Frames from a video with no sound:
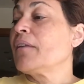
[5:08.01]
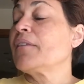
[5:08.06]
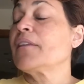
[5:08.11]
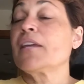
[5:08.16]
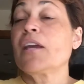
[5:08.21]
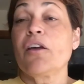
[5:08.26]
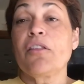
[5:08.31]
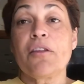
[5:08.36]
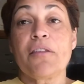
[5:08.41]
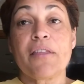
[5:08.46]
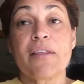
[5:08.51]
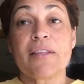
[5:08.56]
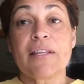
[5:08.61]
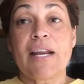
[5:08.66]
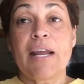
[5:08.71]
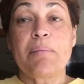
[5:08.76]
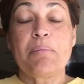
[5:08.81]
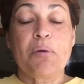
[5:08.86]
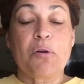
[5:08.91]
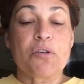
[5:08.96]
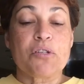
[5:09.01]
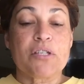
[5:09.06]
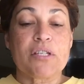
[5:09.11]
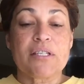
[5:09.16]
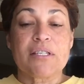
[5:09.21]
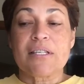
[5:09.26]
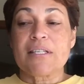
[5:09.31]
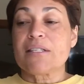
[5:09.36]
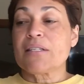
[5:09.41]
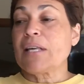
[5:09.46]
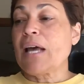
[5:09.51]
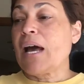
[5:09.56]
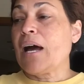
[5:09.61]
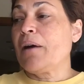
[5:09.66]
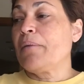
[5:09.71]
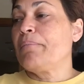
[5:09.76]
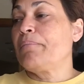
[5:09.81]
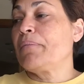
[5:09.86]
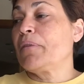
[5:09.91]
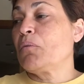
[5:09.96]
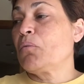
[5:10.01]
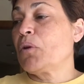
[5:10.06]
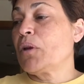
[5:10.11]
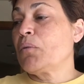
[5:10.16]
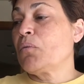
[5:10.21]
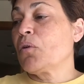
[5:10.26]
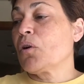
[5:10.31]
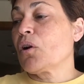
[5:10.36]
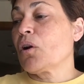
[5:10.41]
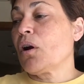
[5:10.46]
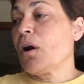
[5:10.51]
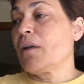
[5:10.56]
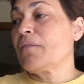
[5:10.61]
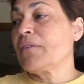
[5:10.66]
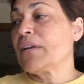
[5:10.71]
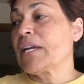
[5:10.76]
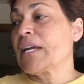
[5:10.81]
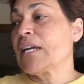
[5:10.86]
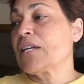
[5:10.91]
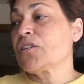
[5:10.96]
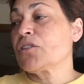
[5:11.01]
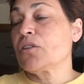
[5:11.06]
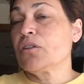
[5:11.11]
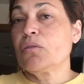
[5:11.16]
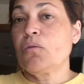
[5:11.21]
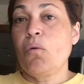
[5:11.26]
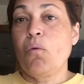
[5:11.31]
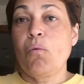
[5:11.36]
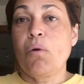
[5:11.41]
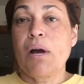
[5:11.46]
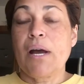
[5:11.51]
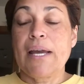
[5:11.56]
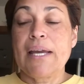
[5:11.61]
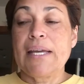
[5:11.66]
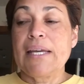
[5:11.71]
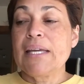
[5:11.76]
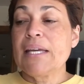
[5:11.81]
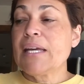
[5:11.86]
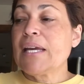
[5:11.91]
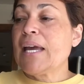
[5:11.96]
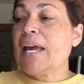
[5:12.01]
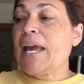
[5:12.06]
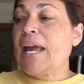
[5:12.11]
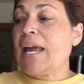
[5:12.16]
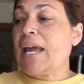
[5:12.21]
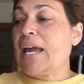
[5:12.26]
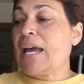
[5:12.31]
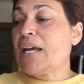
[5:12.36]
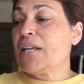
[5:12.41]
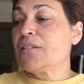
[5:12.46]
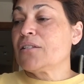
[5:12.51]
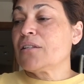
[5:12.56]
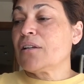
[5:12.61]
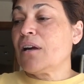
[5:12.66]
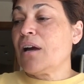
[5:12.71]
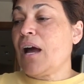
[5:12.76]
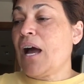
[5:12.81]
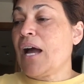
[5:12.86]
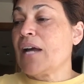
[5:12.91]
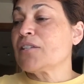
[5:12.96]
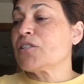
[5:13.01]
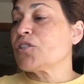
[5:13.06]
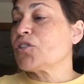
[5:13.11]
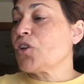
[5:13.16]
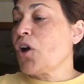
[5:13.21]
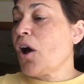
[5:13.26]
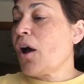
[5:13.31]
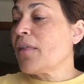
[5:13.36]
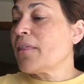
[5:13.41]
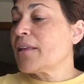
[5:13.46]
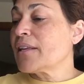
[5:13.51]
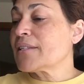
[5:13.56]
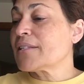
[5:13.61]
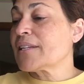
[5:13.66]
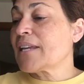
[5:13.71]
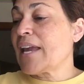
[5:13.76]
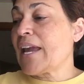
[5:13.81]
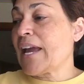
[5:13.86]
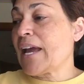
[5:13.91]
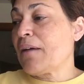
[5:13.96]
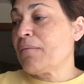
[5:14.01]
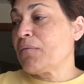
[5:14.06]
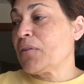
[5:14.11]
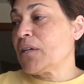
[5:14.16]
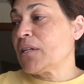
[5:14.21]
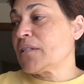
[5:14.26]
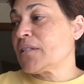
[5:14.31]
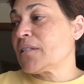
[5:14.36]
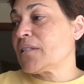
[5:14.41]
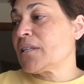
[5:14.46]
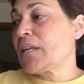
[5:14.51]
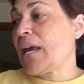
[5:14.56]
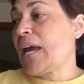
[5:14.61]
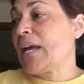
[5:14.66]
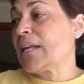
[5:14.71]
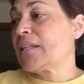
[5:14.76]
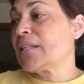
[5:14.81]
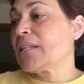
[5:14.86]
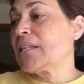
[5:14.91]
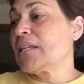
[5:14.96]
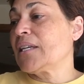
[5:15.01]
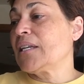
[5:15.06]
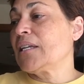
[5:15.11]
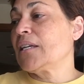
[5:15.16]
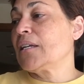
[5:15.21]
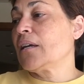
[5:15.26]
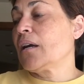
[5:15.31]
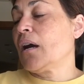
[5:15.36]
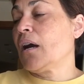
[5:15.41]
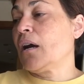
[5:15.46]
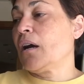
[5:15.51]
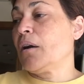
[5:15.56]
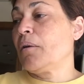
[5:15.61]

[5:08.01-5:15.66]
The other thing that I purchased is we were on vacation in Hawaii, and I saw this canvas at the